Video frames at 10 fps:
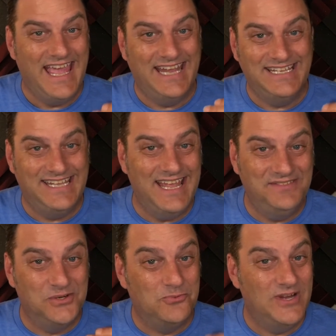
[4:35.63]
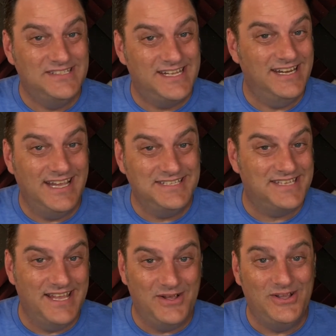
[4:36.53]
And again, their Wednesday night
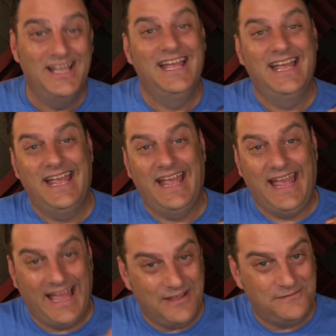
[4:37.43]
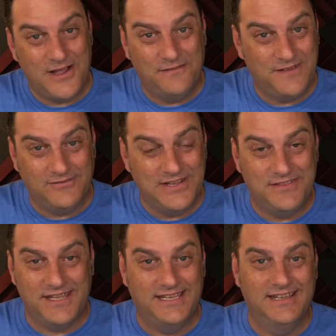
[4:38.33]
sale, half off
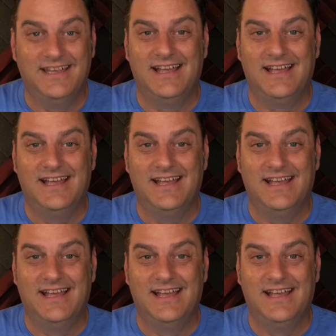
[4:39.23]
everything.